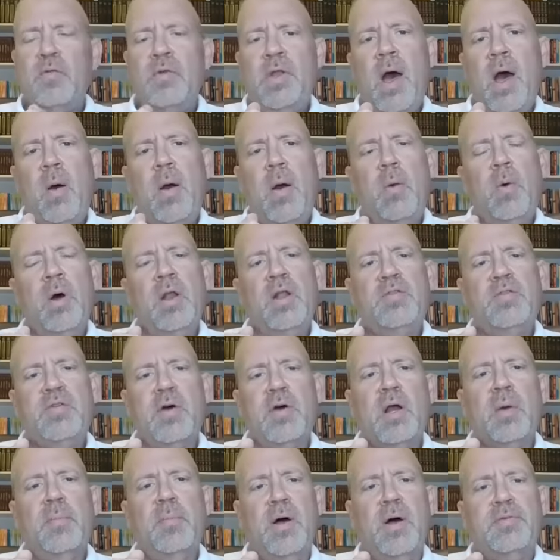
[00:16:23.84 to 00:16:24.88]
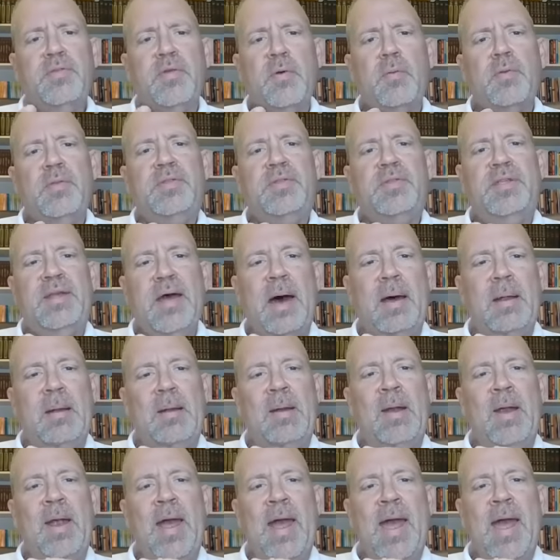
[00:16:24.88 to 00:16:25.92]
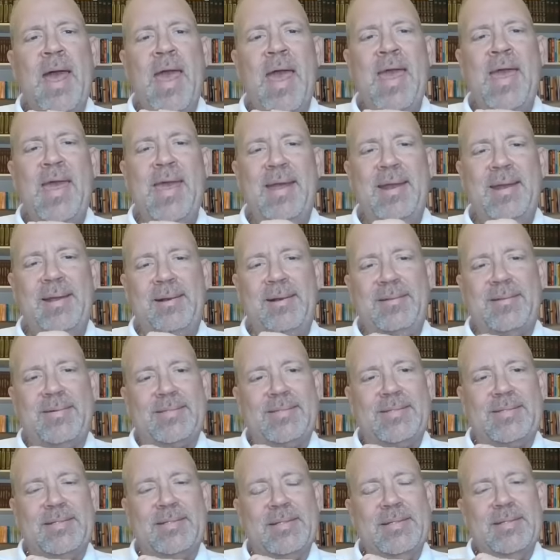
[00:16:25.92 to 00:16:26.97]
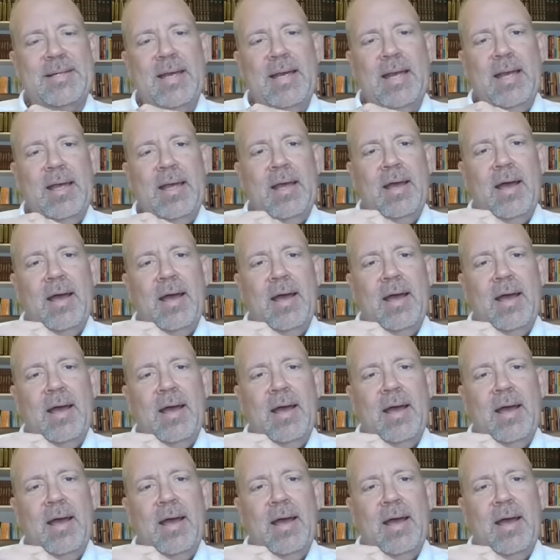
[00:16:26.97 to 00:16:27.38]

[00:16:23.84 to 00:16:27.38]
So now I want to talk about the Raiders.